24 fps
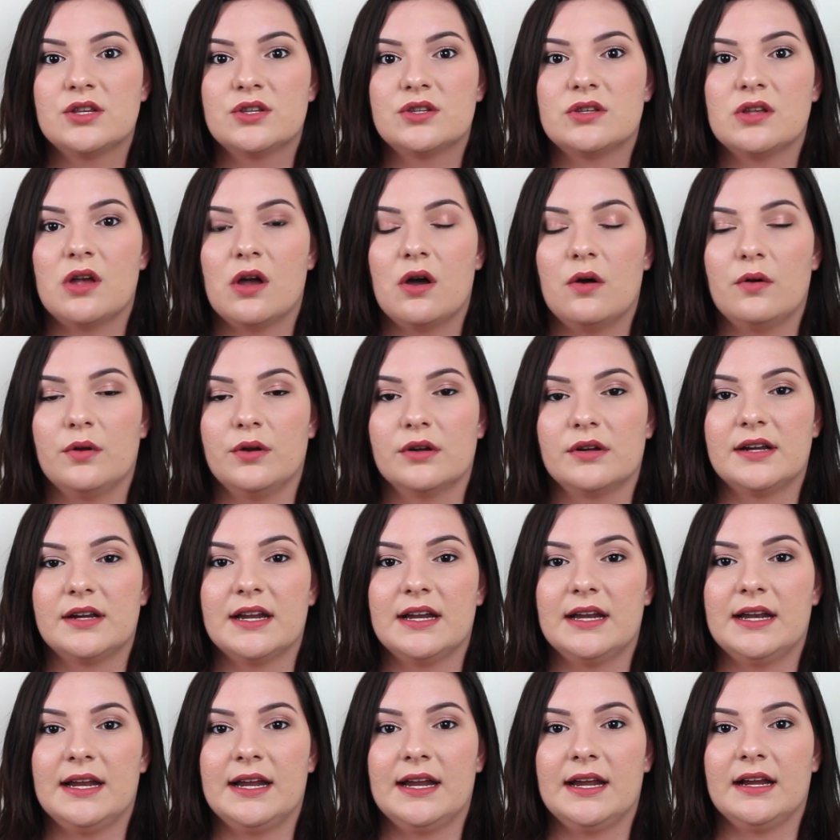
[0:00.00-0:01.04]
so
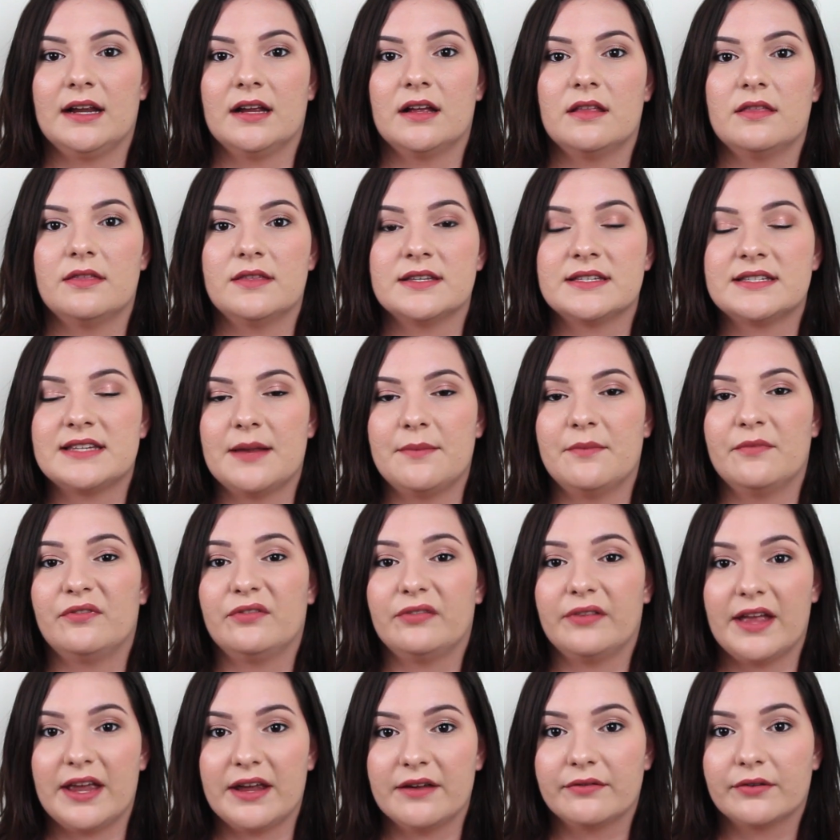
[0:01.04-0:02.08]
getting the same
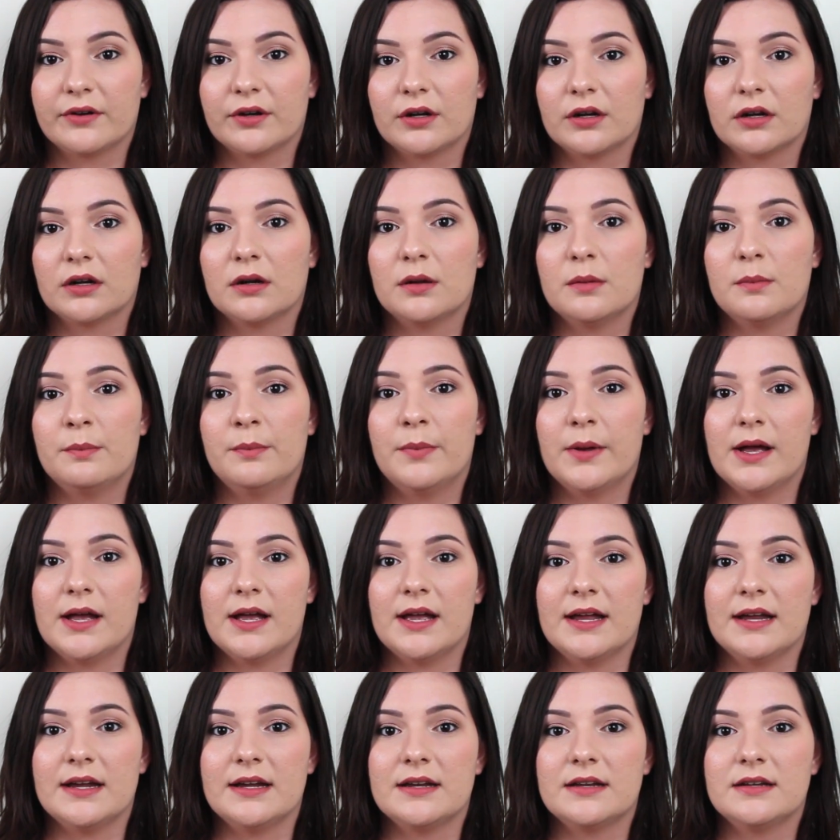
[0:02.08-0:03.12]
flavor
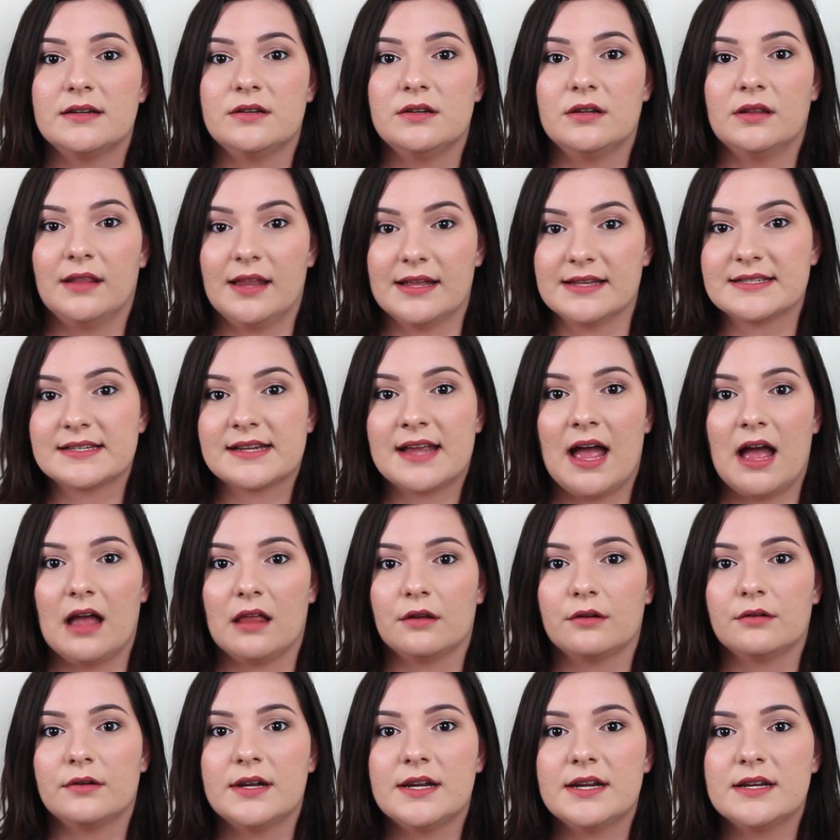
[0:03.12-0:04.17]
but less
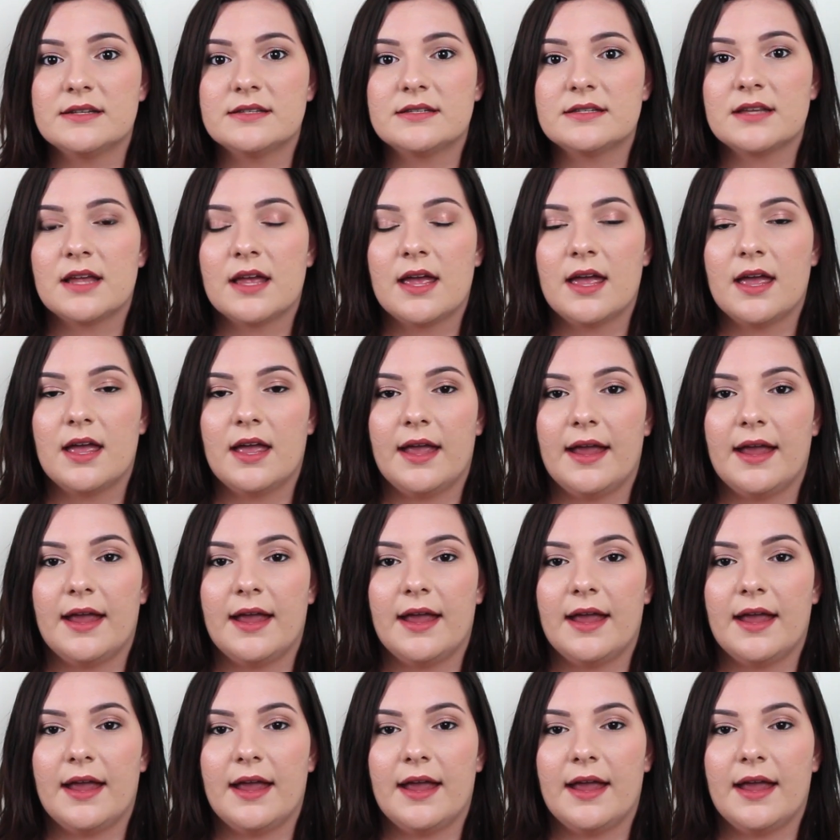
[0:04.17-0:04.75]
calories.